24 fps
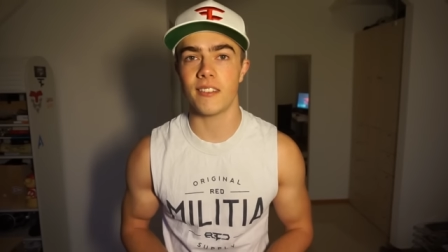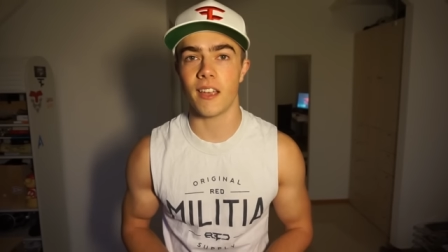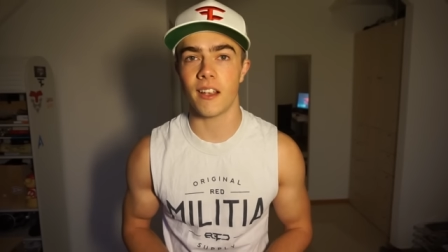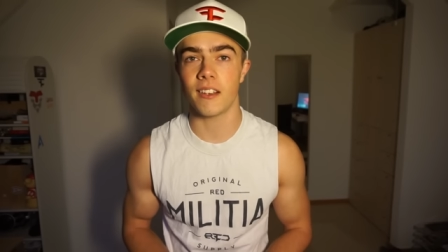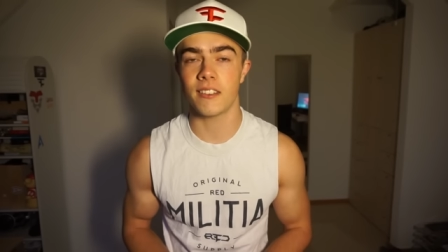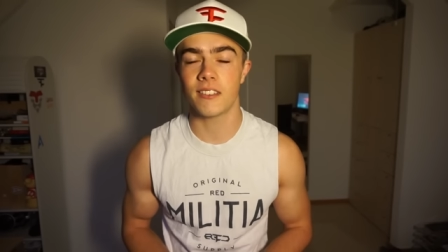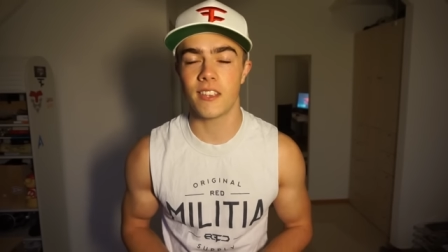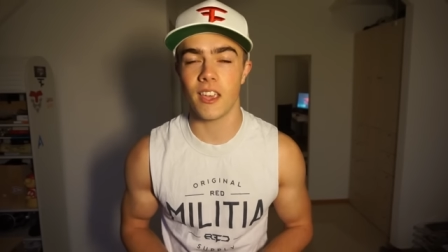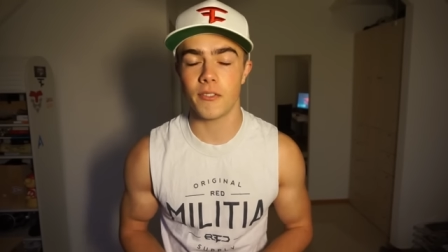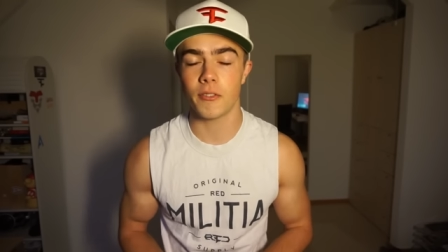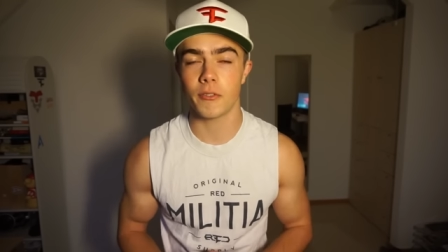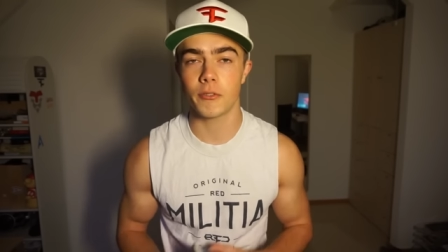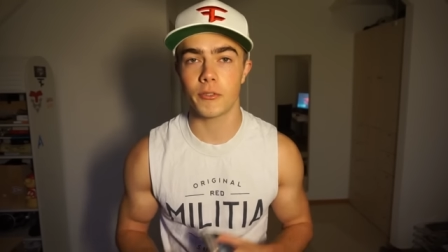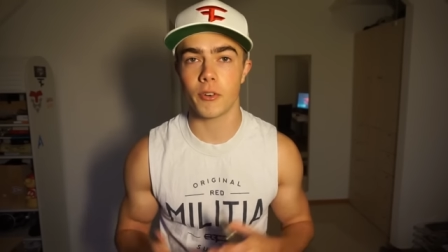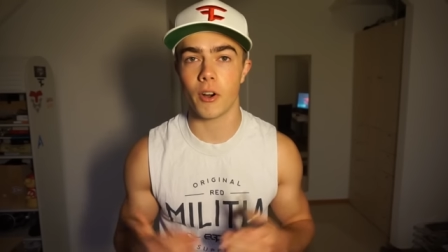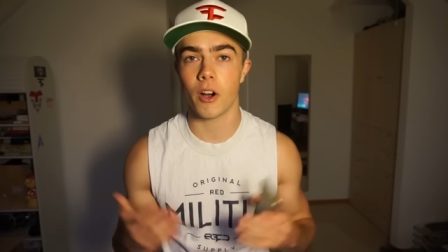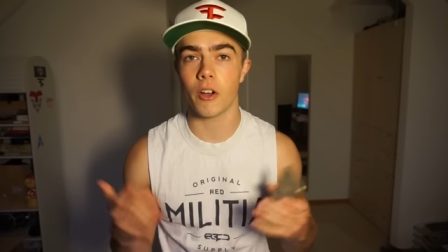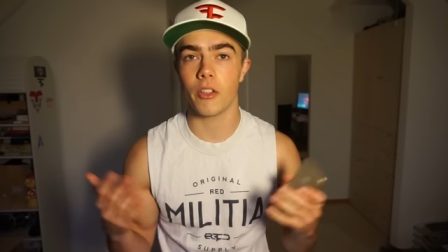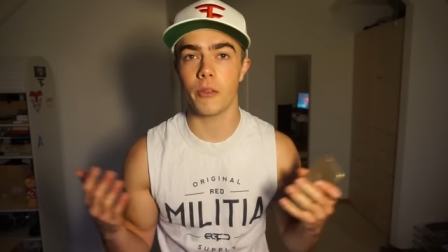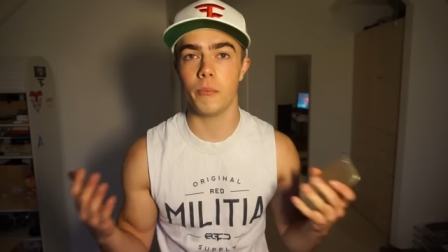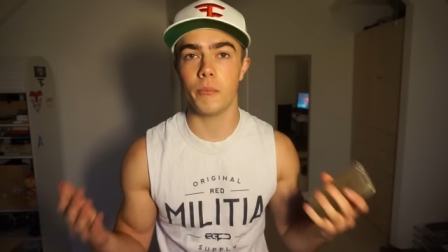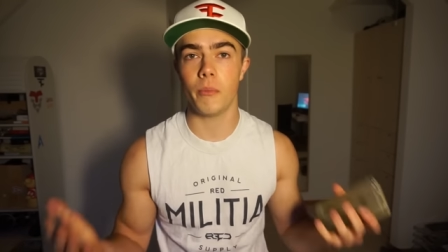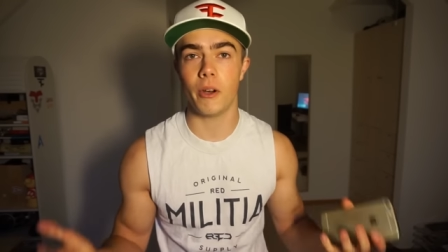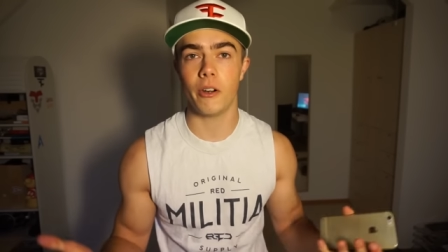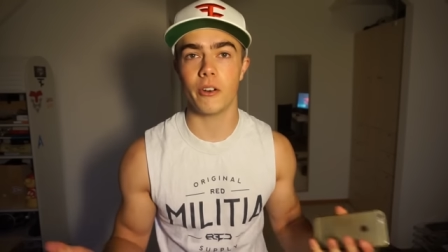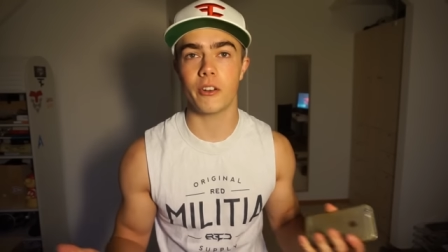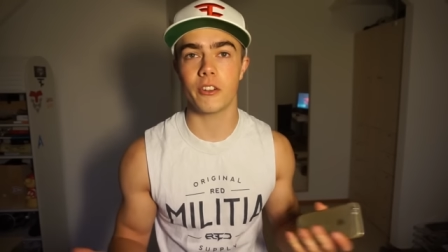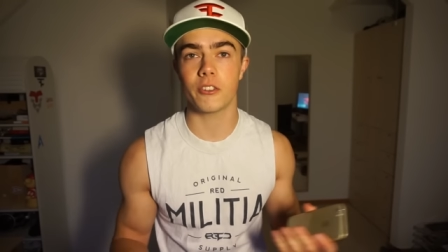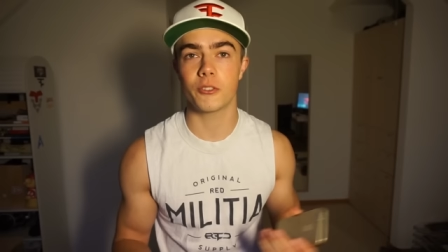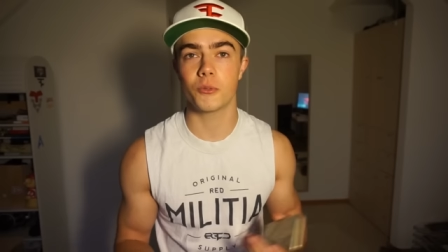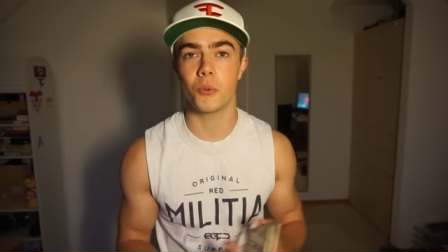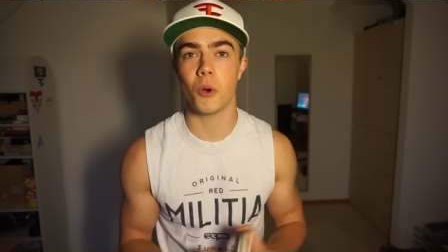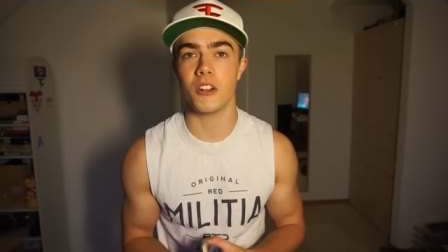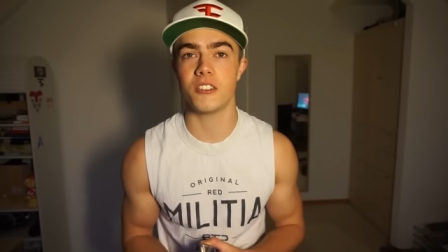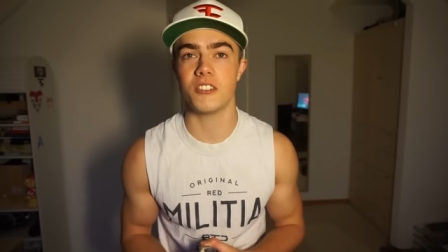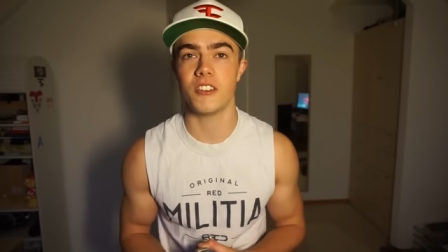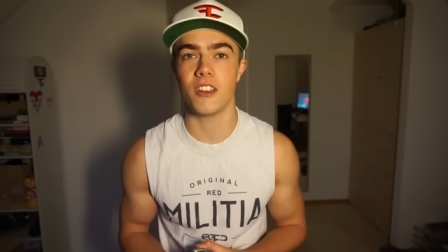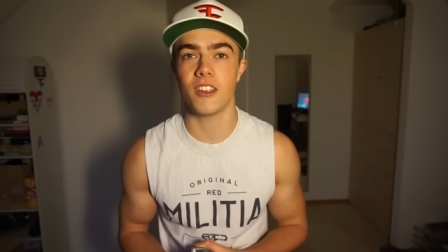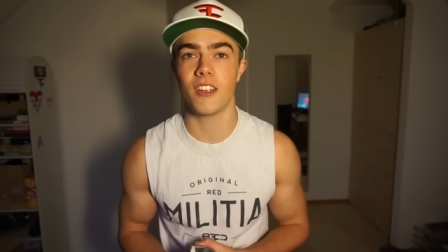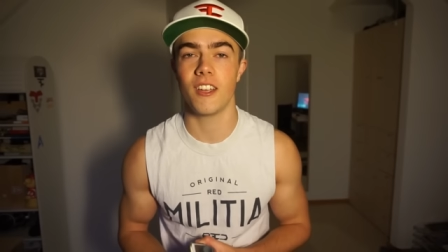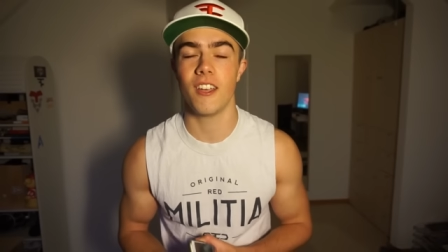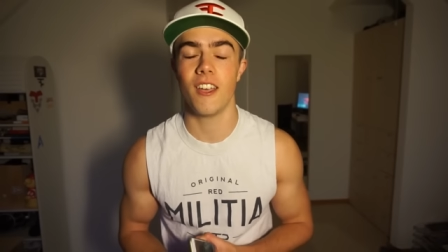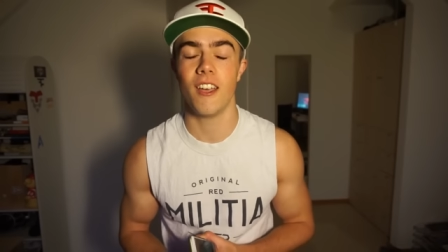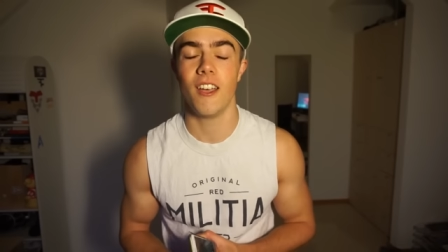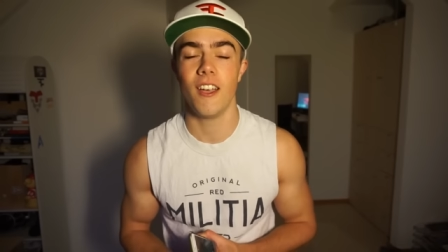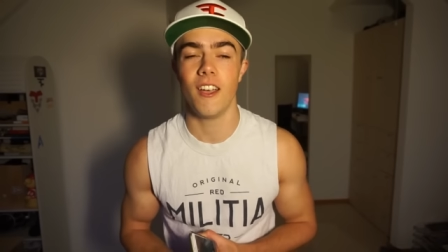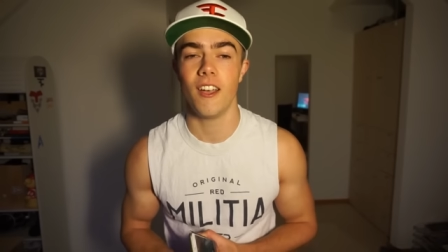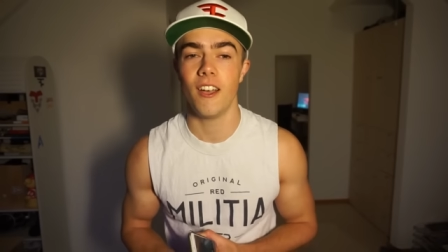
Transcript: Thanksgiving for all the Americans watching.